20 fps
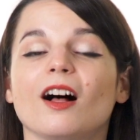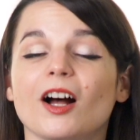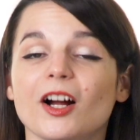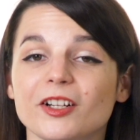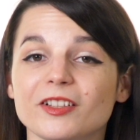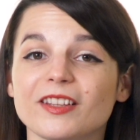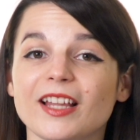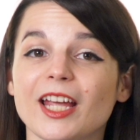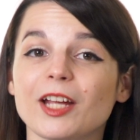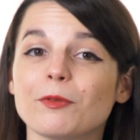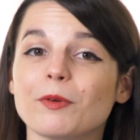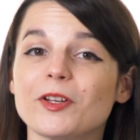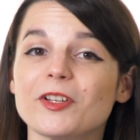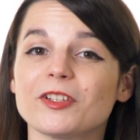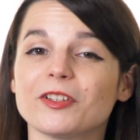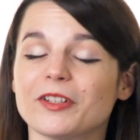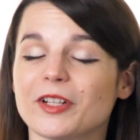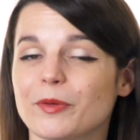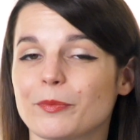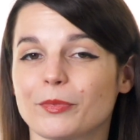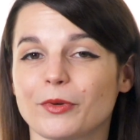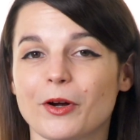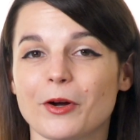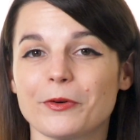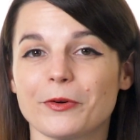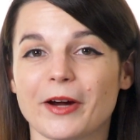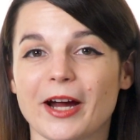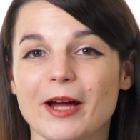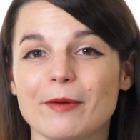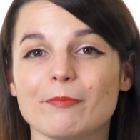Our language learning
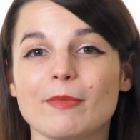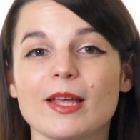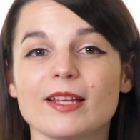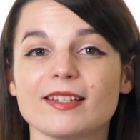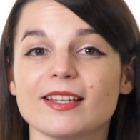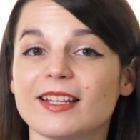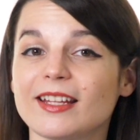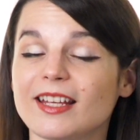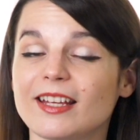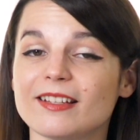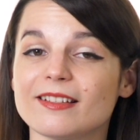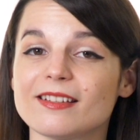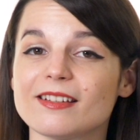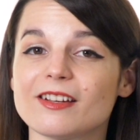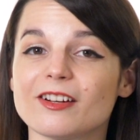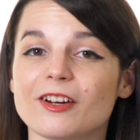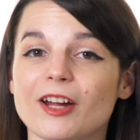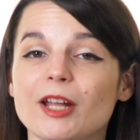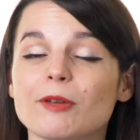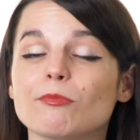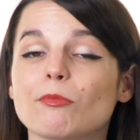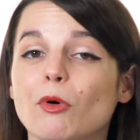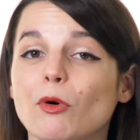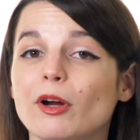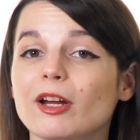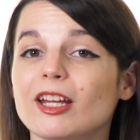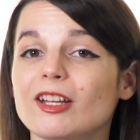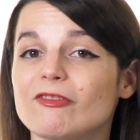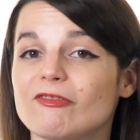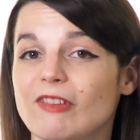program makes it easier and
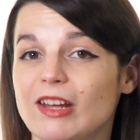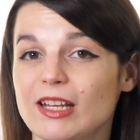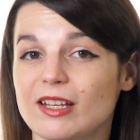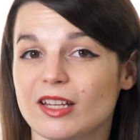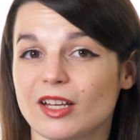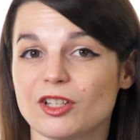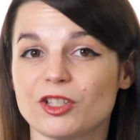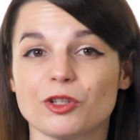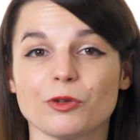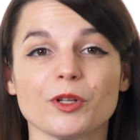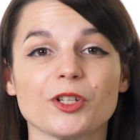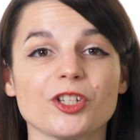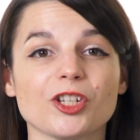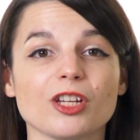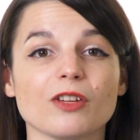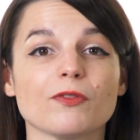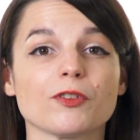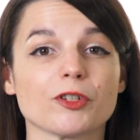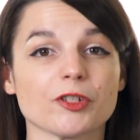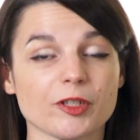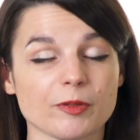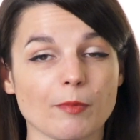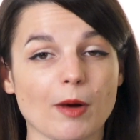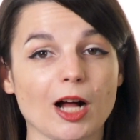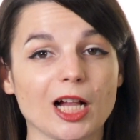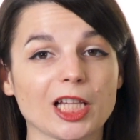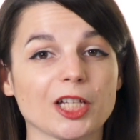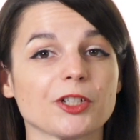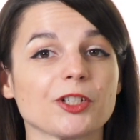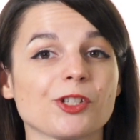more convenient to achieve your
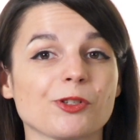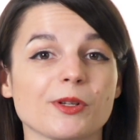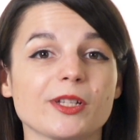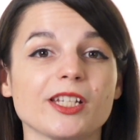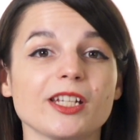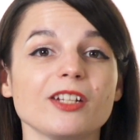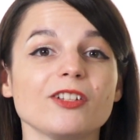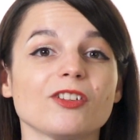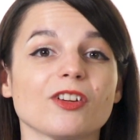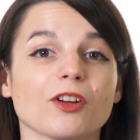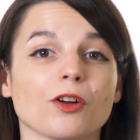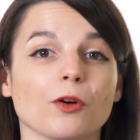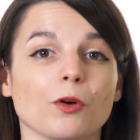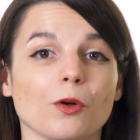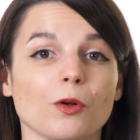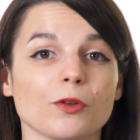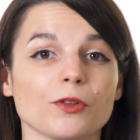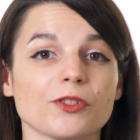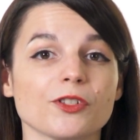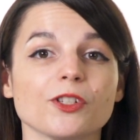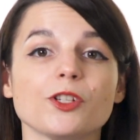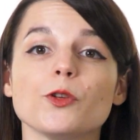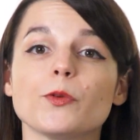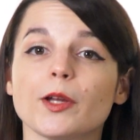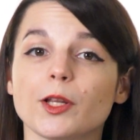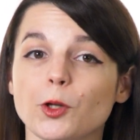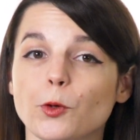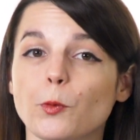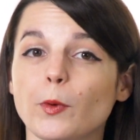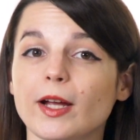smaller strategic goals so you
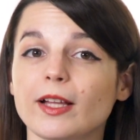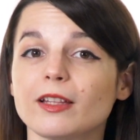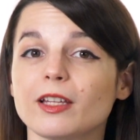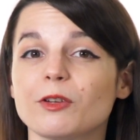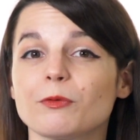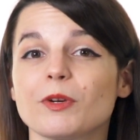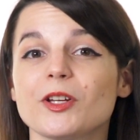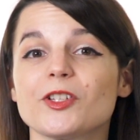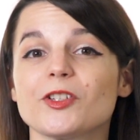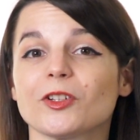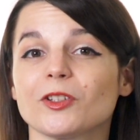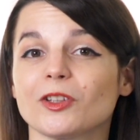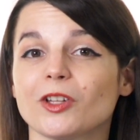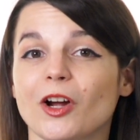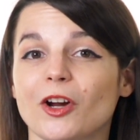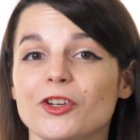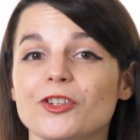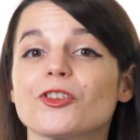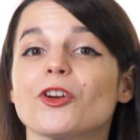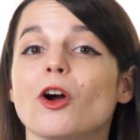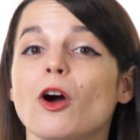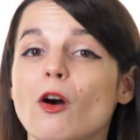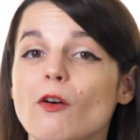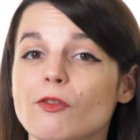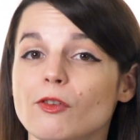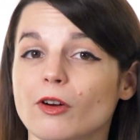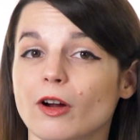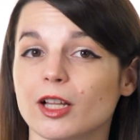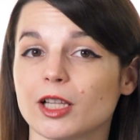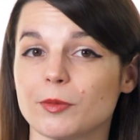can quickly reach your larger
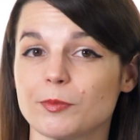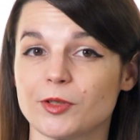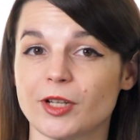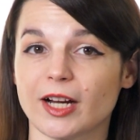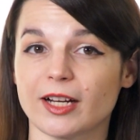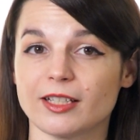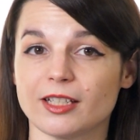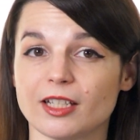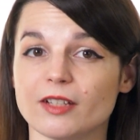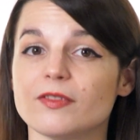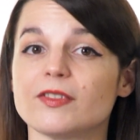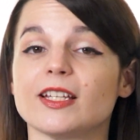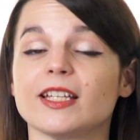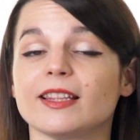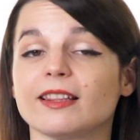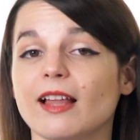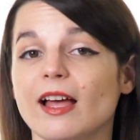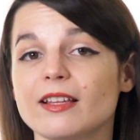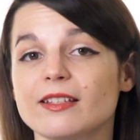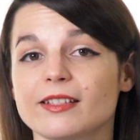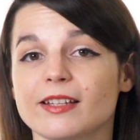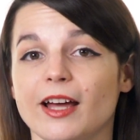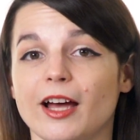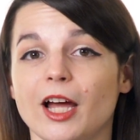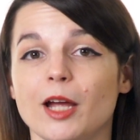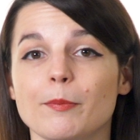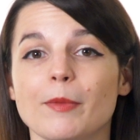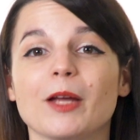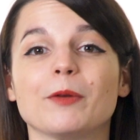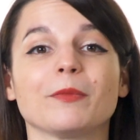overall objectives in less
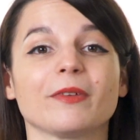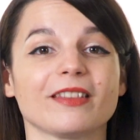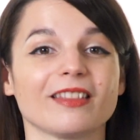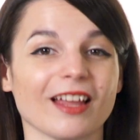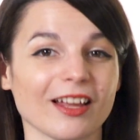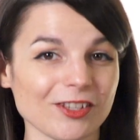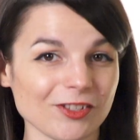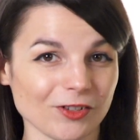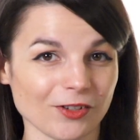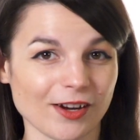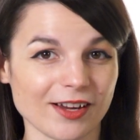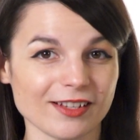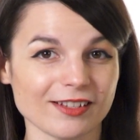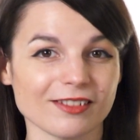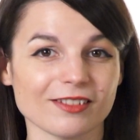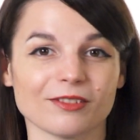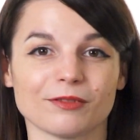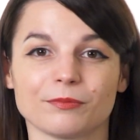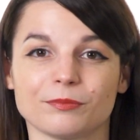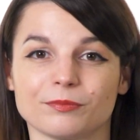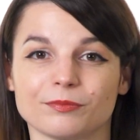time and with less stress.